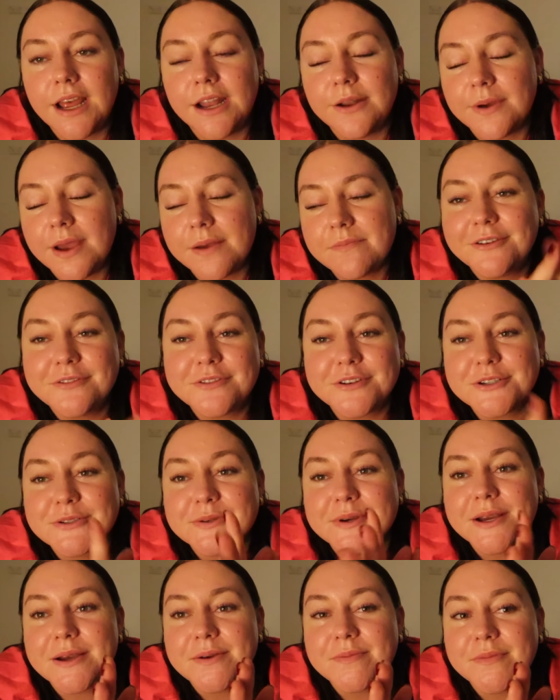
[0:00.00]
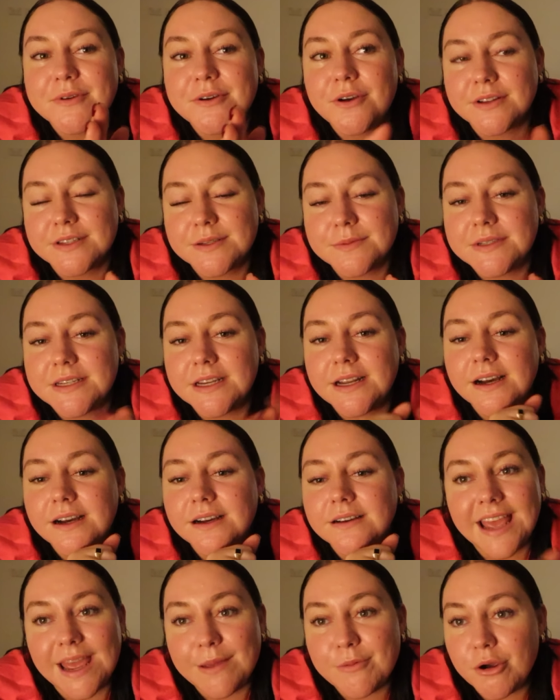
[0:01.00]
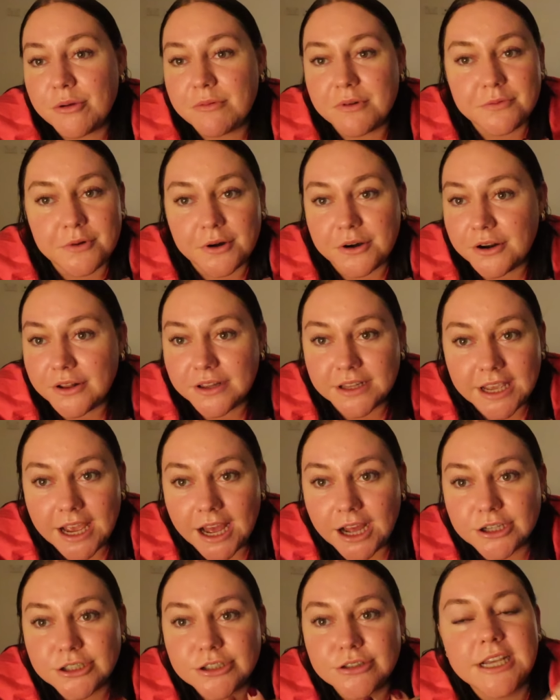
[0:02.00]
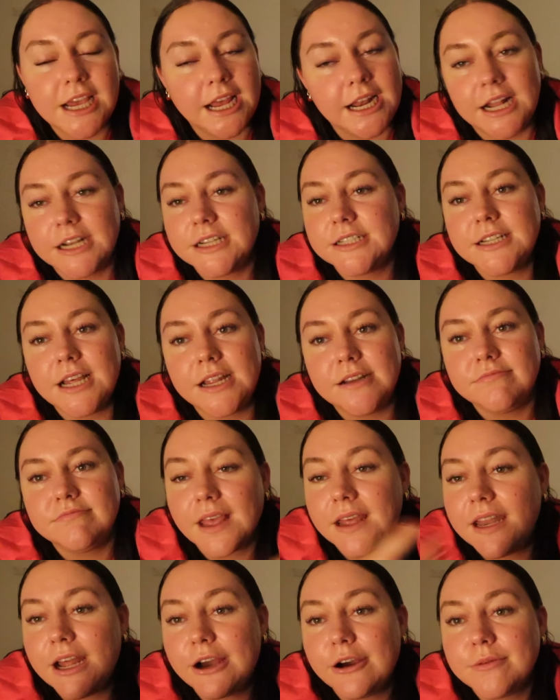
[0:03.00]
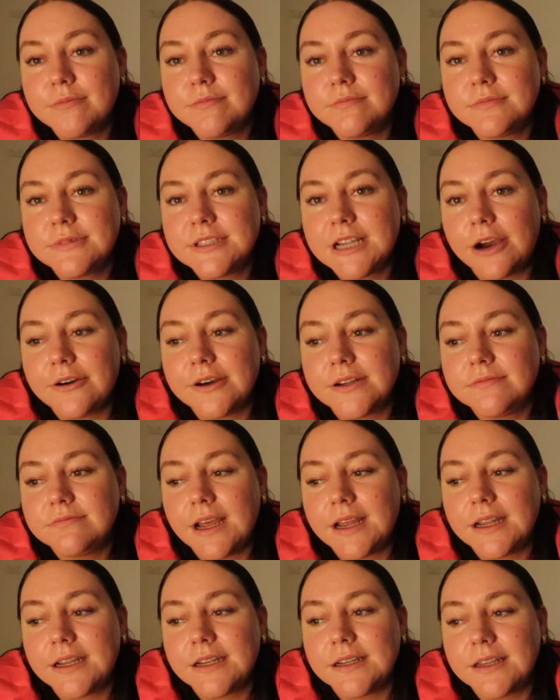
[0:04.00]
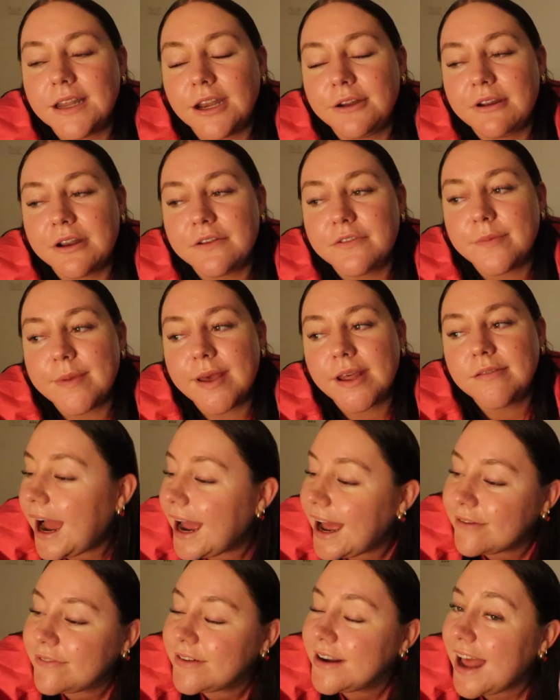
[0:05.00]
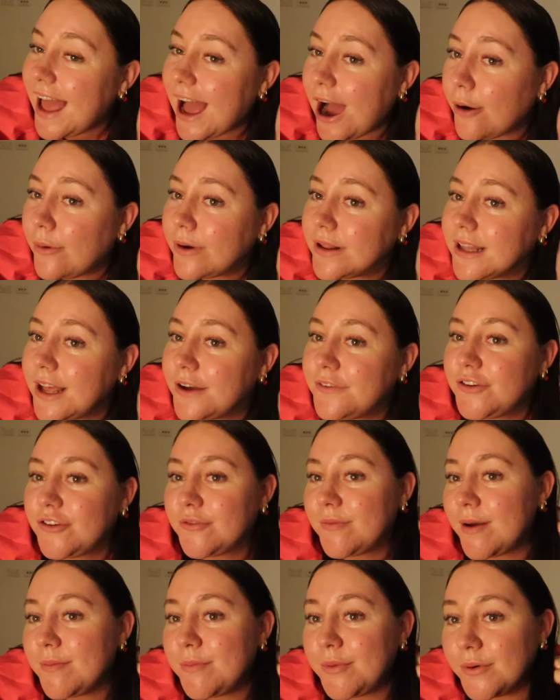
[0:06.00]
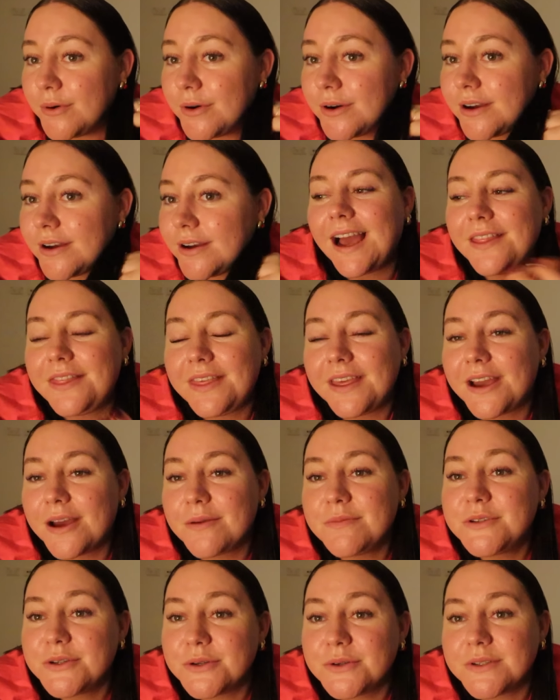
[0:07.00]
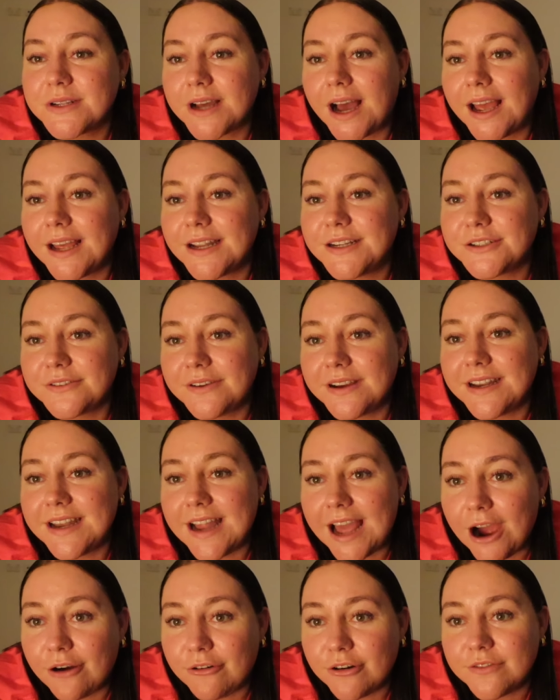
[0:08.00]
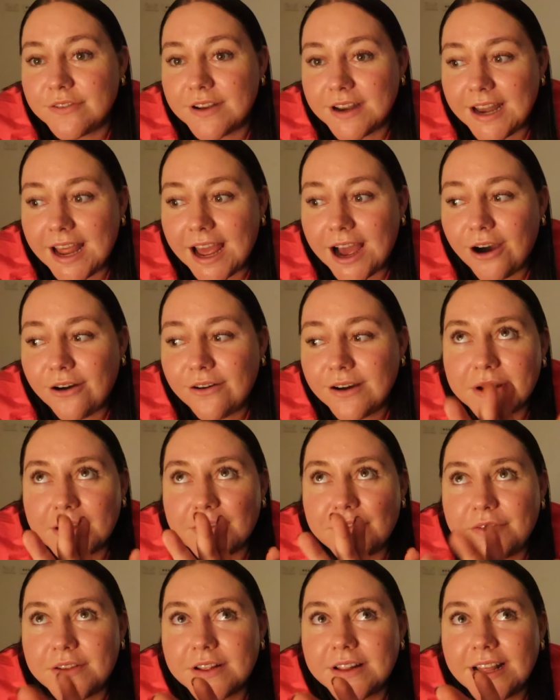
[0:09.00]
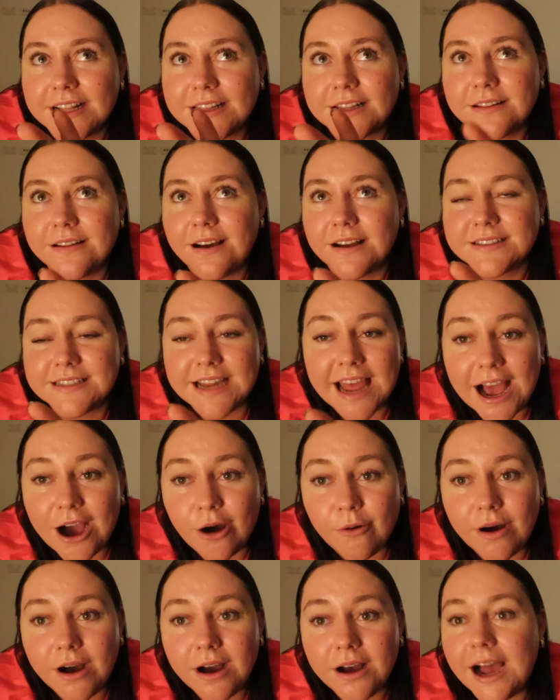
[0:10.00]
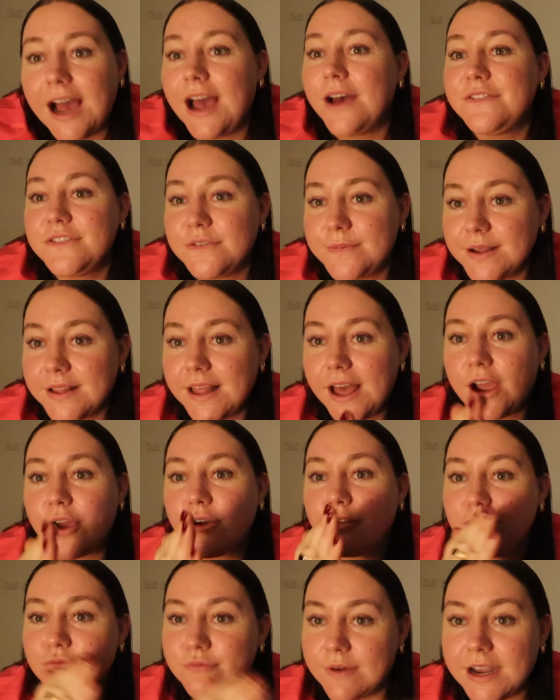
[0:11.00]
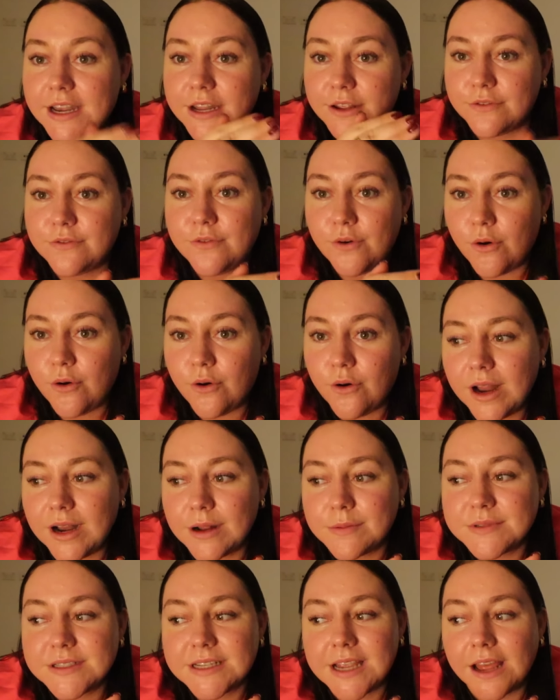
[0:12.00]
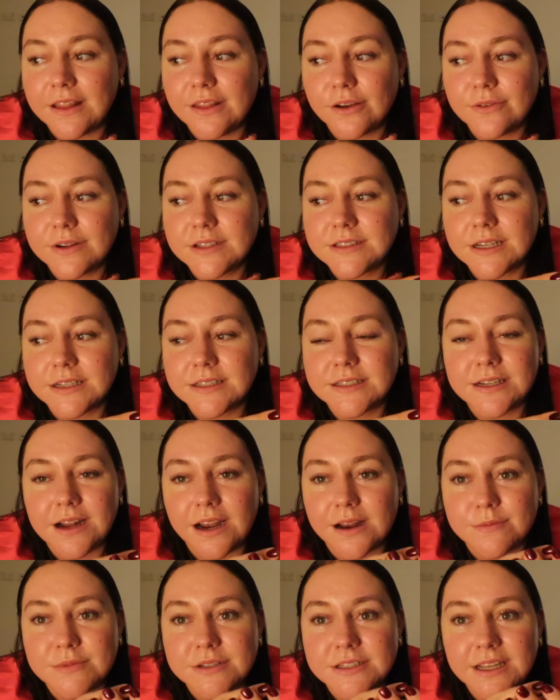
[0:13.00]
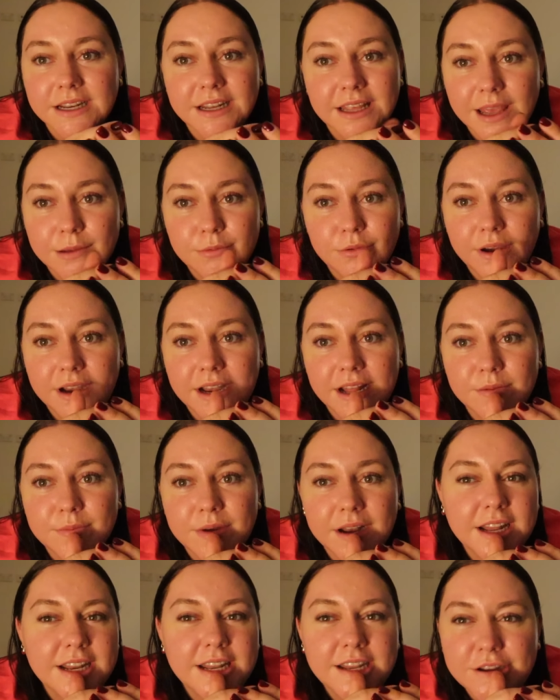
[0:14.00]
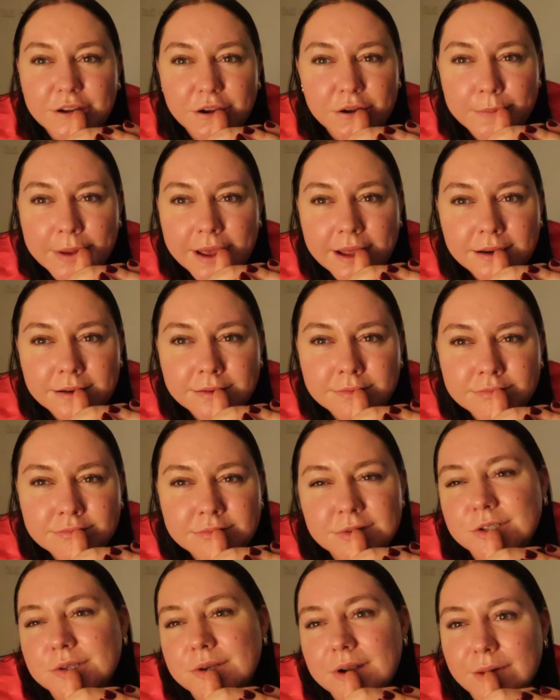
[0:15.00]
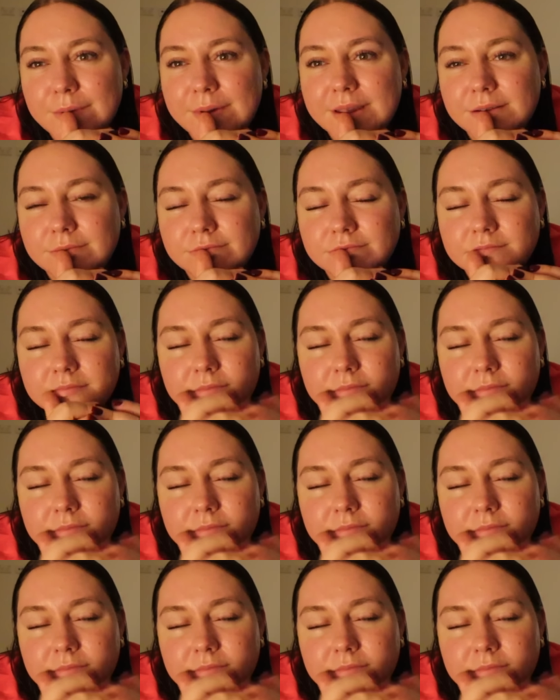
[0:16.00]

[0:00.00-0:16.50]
Anyway, went for a swim, got some dinner, came home and rotted on the couch. 10 out of 10. And now I'm showered and getting ready for bed. I have an hour left of my book. I think I'm too tired to read an hour of it now, but I feel like the last hour I have to be like ready for. And I'm scared that once I start, I'm just gonna keep reading, but I need to go to bed. Do you know what I mean?